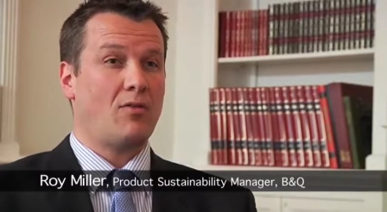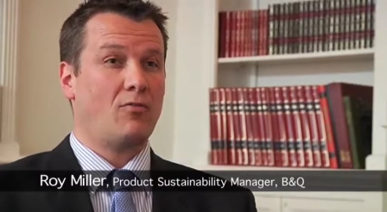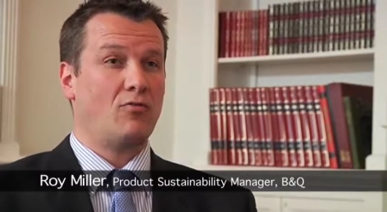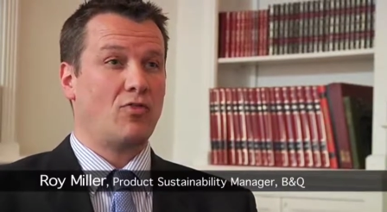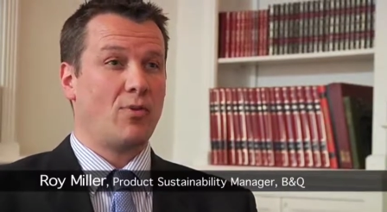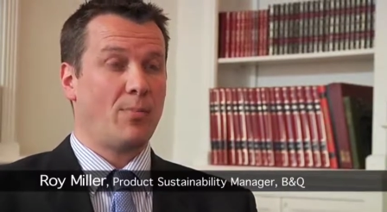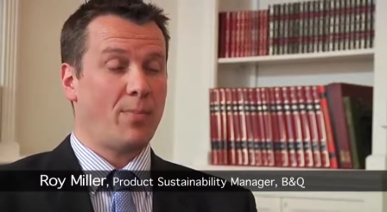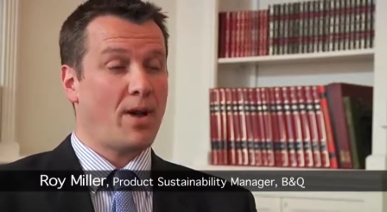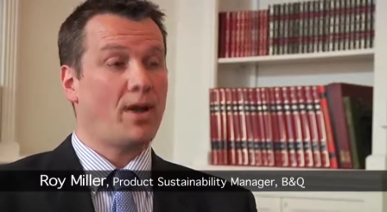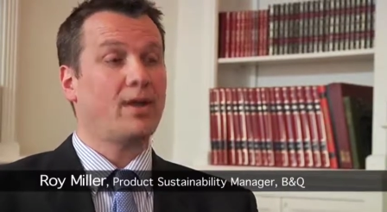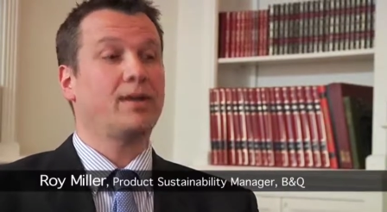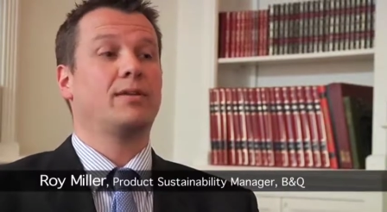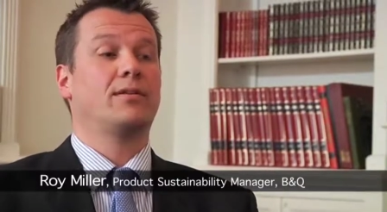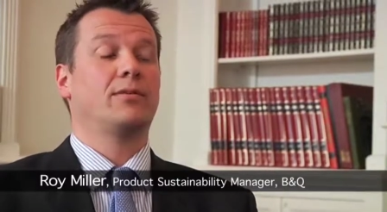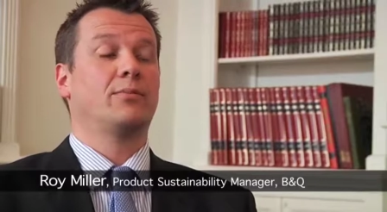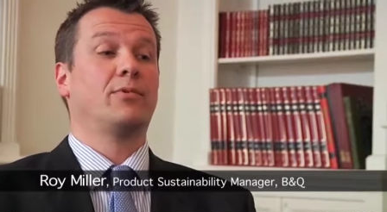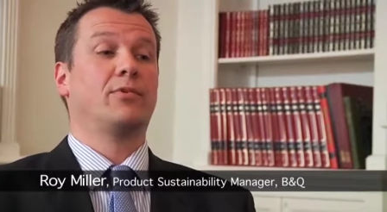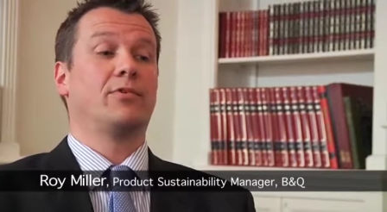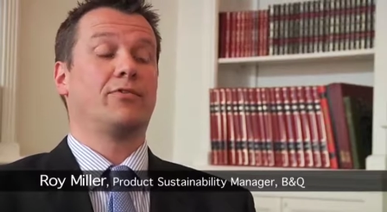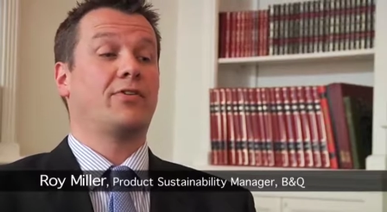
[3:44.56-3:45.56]
reminding
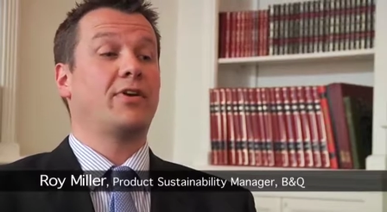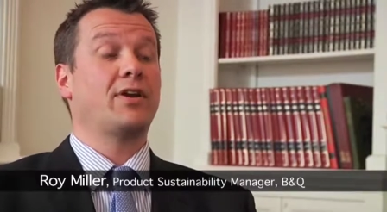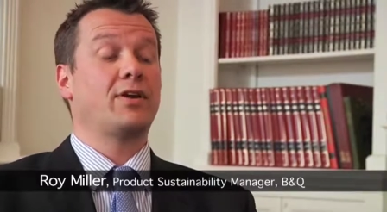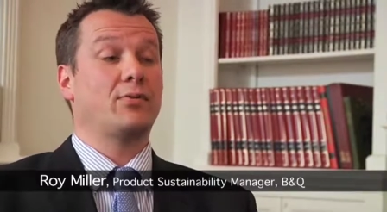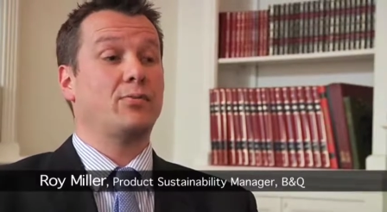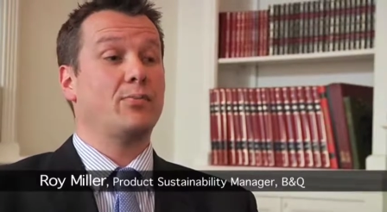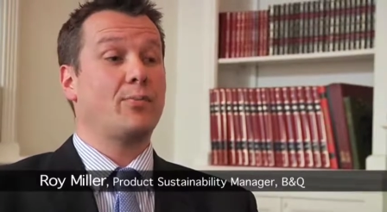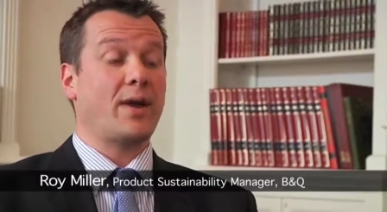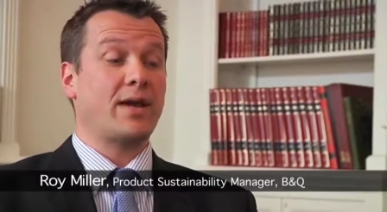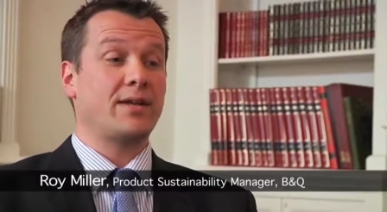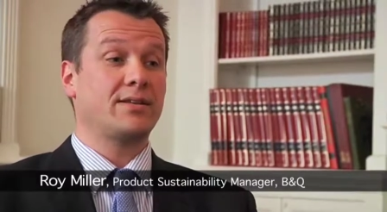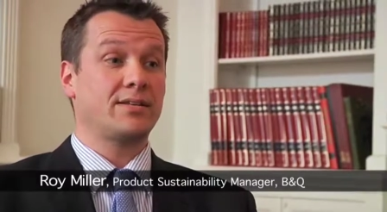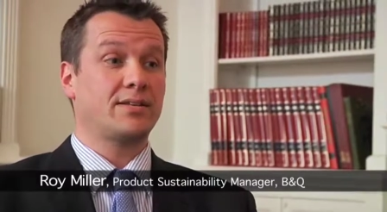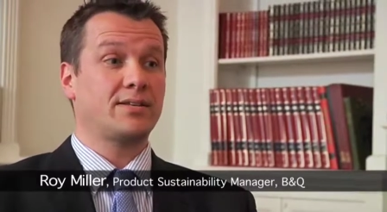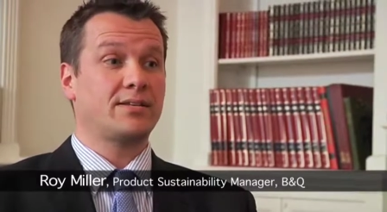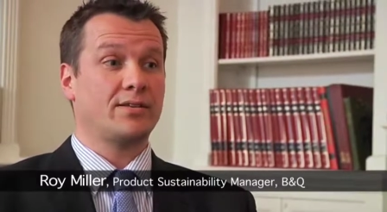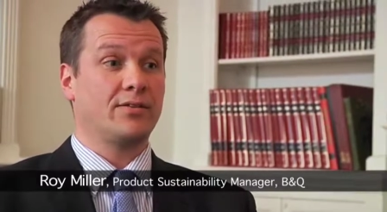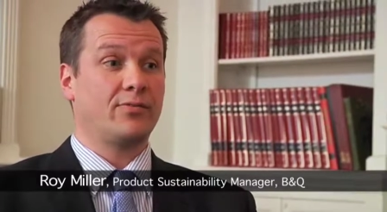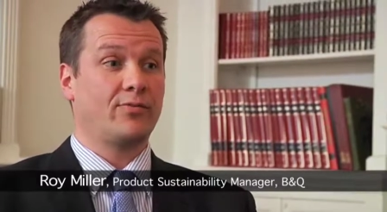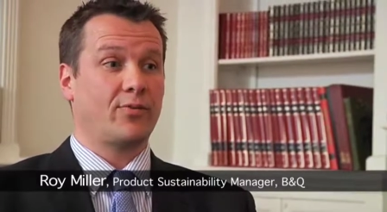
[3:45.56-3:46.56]
them on a frequent
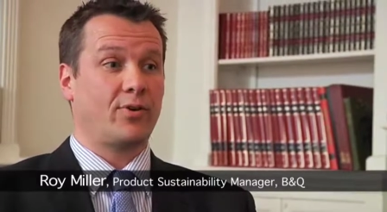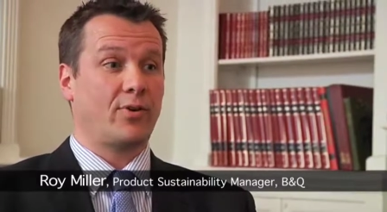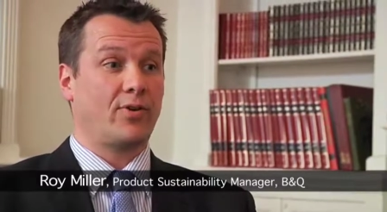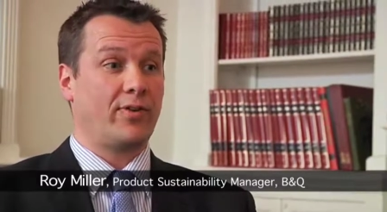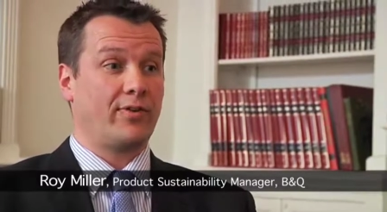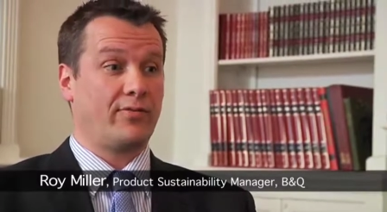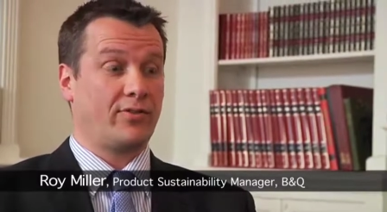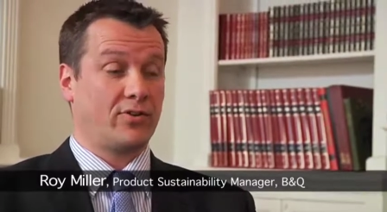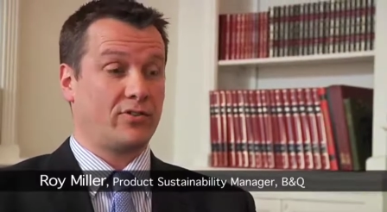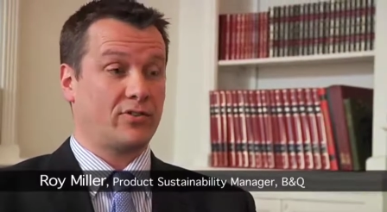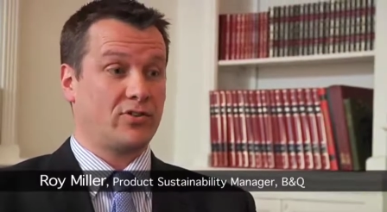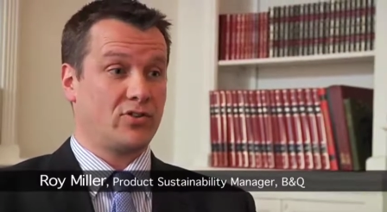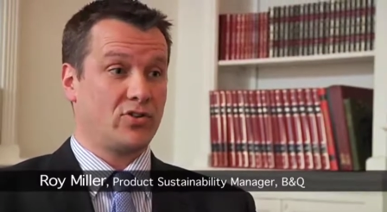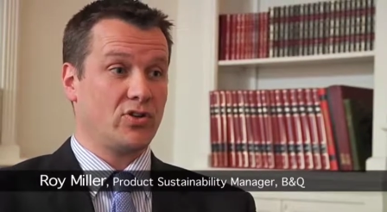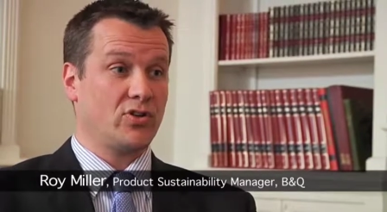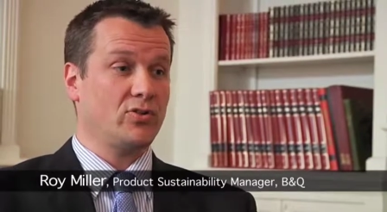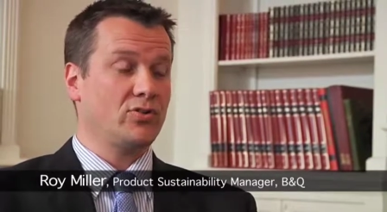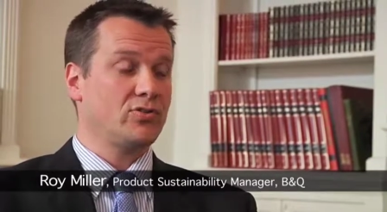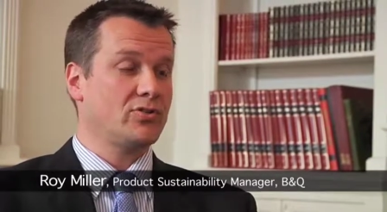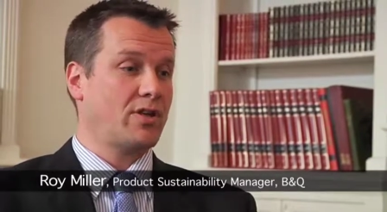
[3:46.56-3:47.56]
basis of what they've got to do.